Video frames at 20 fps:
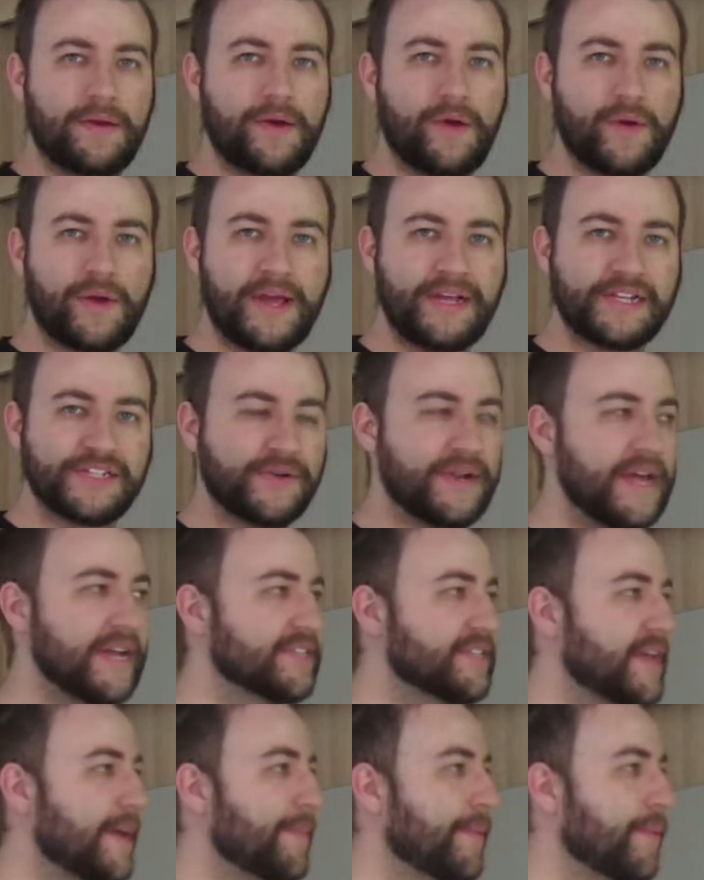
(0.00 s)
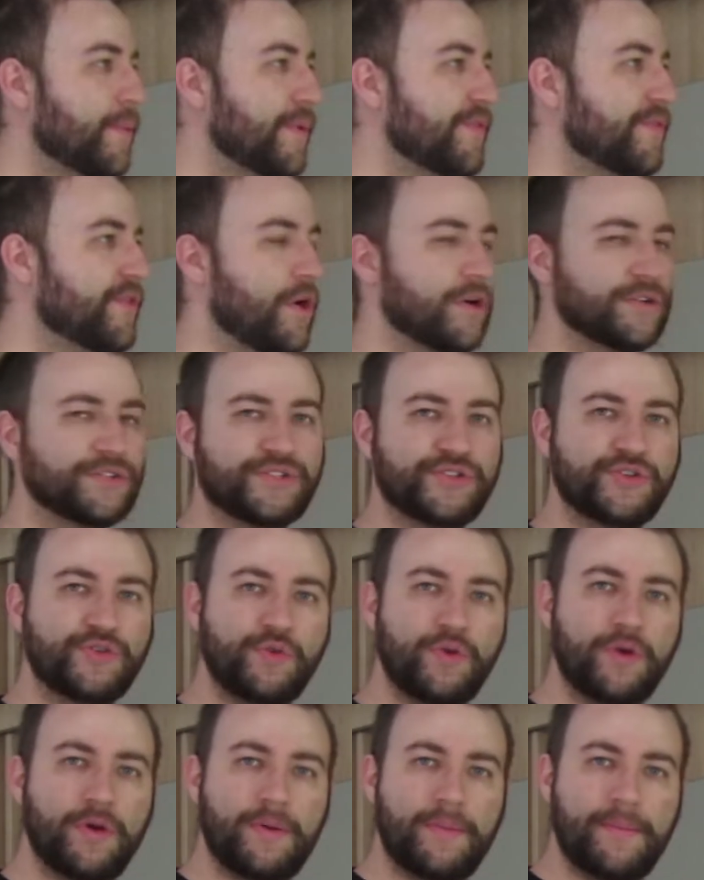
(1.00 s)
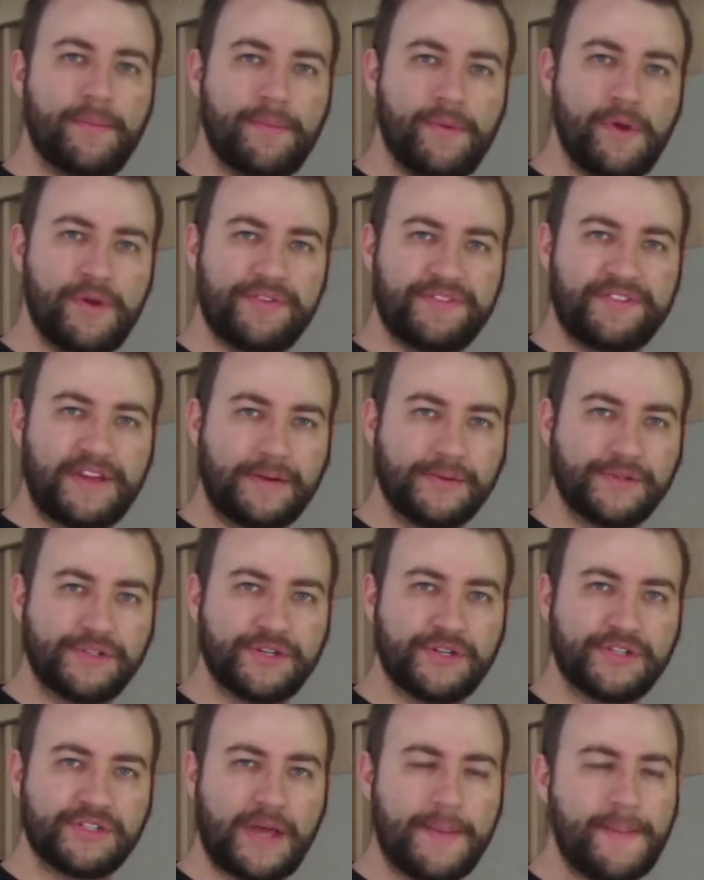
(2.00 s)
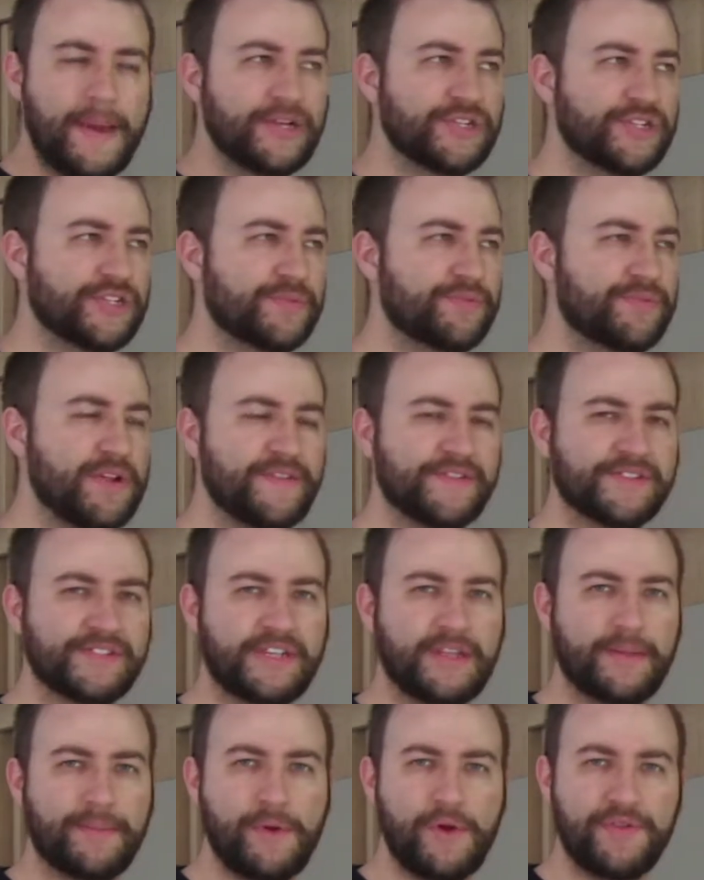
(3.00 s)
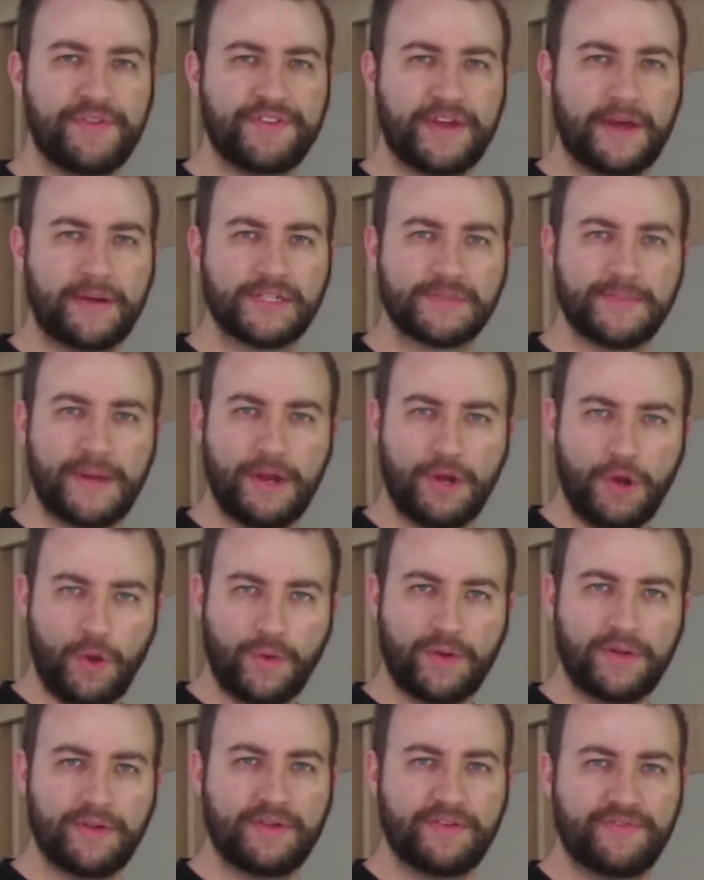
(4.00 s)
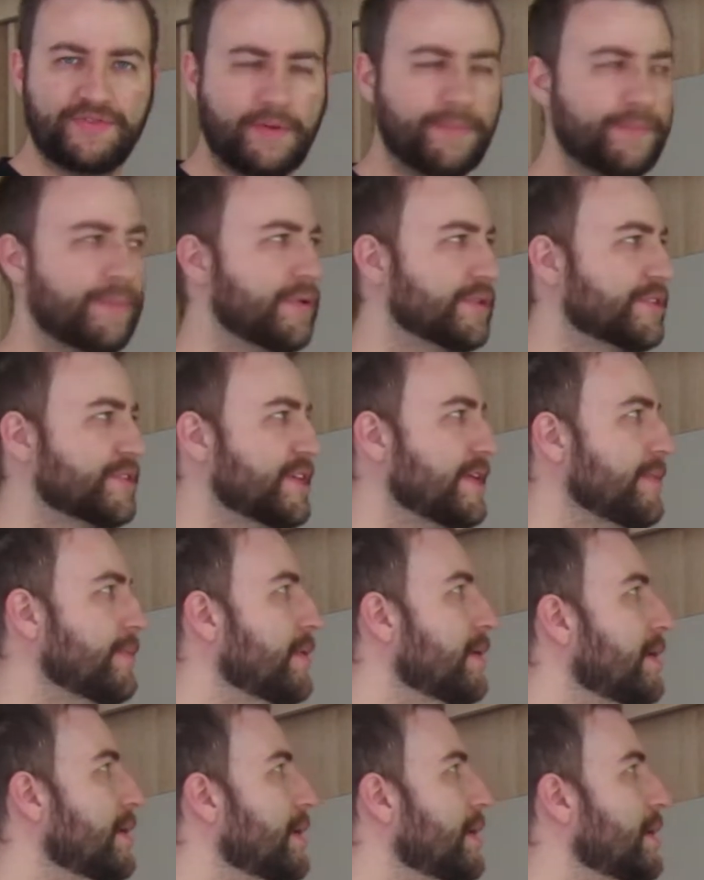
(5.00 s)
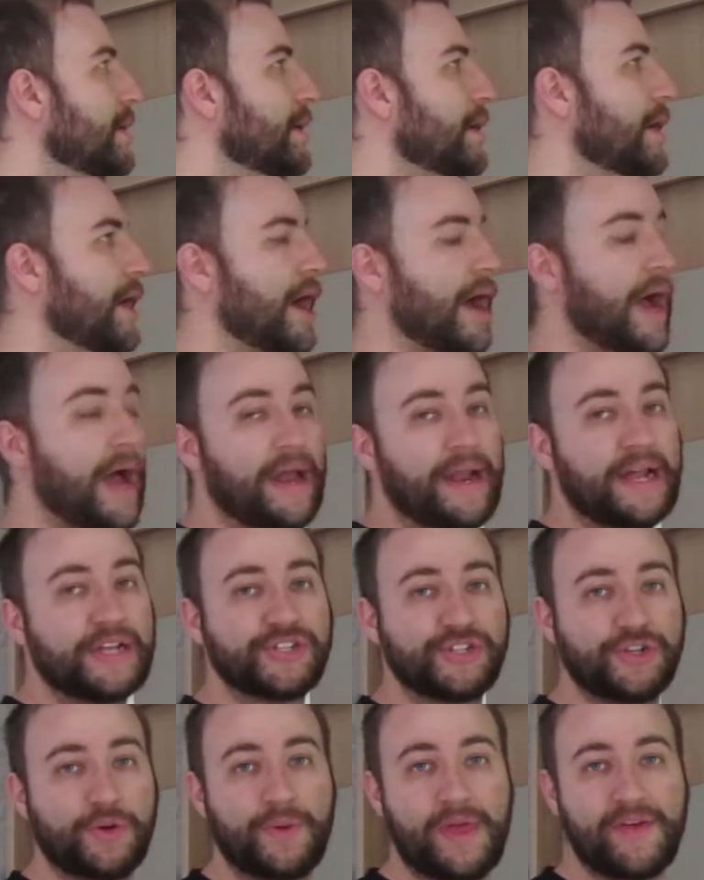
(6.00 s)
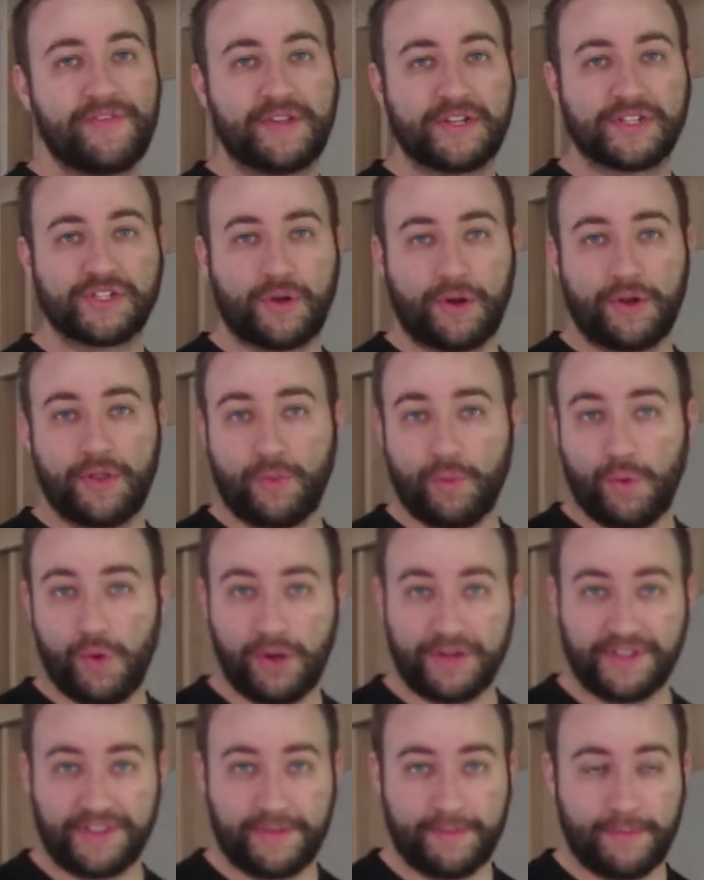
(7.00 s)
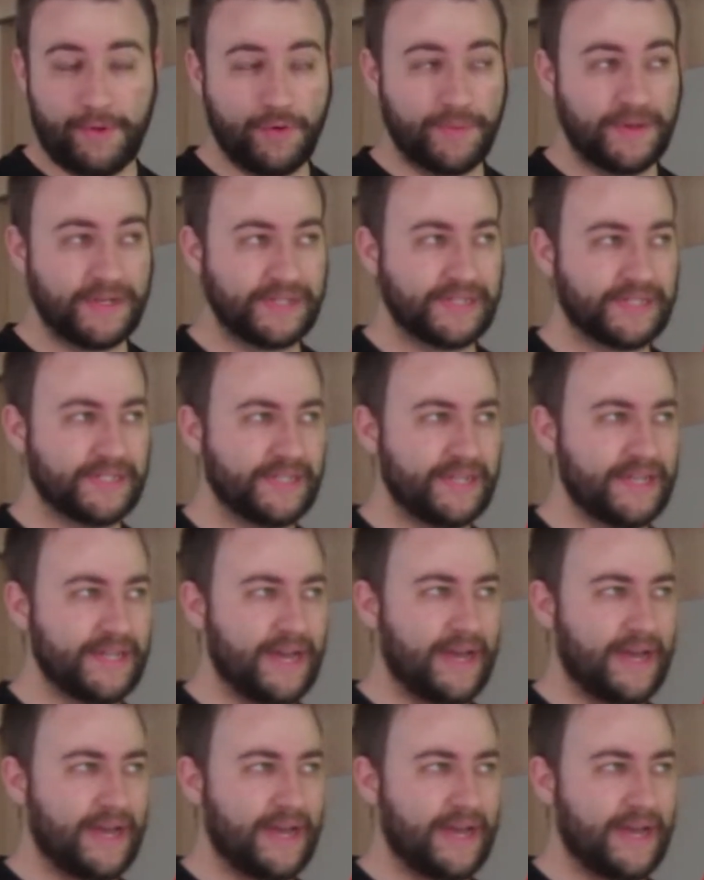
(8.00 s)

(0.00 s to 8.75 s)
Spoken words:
Okay, so next up we've got two Merthyr Town shirts. I mentioned previously that Merthyr Town is my local football team, and as you know, with everything's going on in the world at the moment,